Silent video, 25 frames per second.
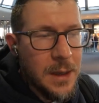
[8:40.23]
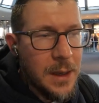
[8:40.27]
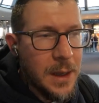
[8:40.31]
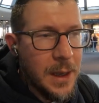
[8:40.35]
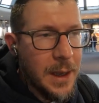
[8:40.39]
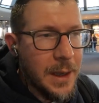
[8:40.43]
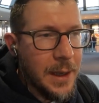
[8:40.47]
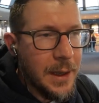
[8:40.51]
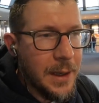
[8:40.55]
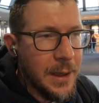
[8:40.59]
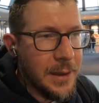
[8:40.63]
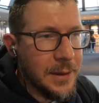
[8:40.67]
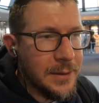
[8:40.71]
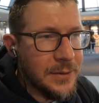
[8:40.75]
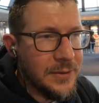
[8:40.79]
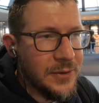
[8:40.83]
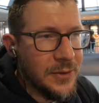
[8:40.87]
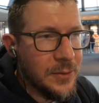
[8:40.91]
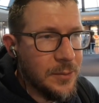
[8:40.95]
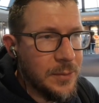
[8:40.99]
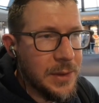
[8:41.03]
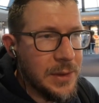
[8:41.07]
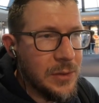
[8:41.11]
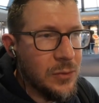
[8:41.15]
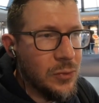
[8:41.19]
and to
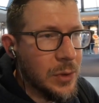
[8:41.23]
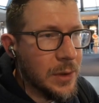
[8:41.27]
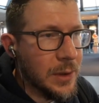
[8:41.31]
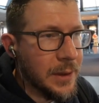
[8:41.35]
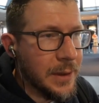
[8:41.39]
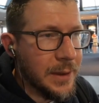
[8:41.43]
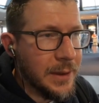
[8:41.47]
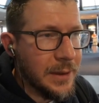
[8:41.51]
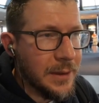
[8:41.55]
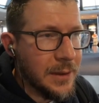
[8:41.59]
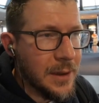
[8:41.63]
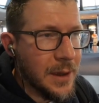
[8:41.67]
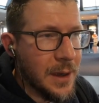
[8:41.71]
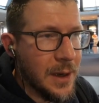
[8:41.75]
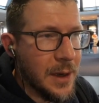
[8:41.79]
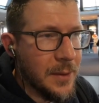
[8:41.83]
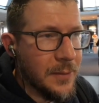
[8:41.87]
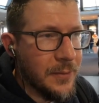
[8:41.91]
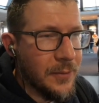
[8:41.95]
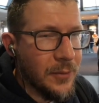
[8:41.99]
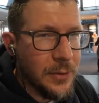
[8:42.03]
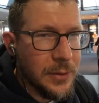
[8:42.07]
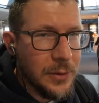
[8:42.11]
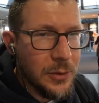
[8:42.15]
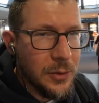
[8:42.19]
be willing
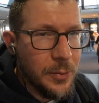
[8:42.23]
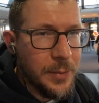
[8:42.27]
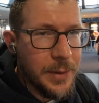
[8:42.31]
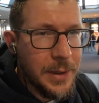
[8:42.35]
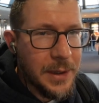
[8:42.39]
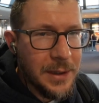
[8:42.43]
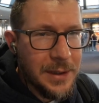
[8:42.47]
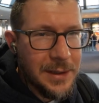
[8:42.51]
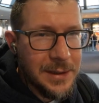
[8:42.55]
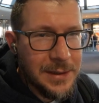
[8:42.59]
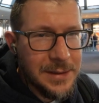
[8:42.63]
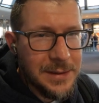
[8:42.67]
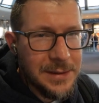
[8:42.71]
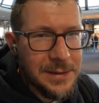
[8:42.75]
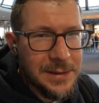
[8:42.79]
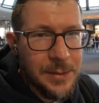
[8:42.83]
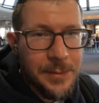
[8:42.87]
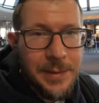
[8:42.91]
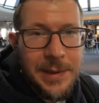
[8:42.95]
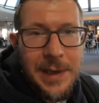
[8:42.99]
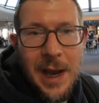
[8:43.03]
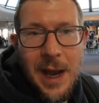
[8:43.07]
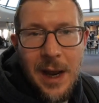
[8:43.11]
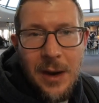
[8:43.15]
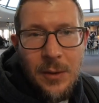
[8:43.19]
for a little bit to
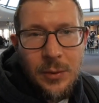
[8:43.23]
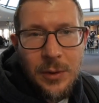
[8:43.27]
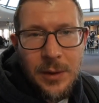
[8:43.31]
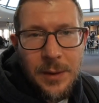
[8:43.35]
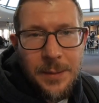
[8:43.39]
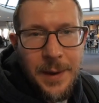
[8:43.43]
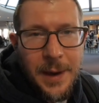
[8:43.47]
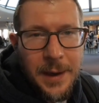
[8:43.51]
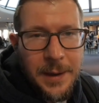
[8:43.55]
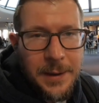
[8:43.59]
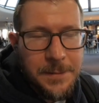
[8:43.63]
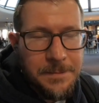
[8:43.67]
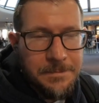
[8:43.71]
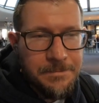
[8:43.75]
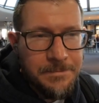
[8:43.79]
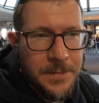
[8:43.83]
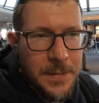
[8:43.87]
be awkward about it,